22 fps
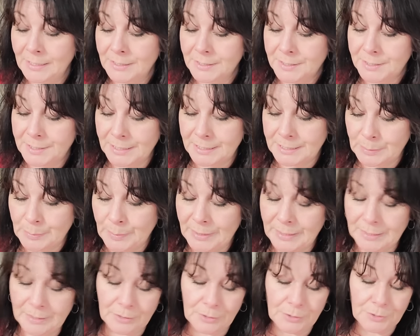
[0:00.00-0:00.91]
Six of
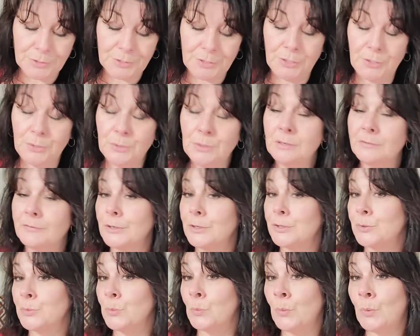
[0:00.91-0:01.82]
Pentacles. The
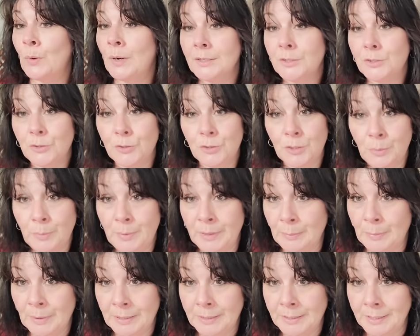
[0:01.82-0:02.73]
universe wants you to be
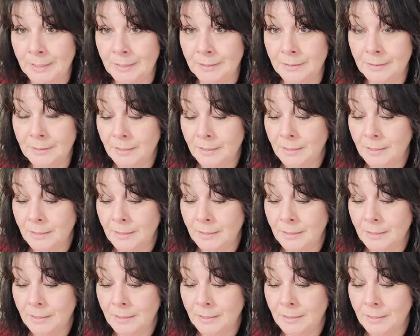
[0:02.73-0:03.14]
abundant.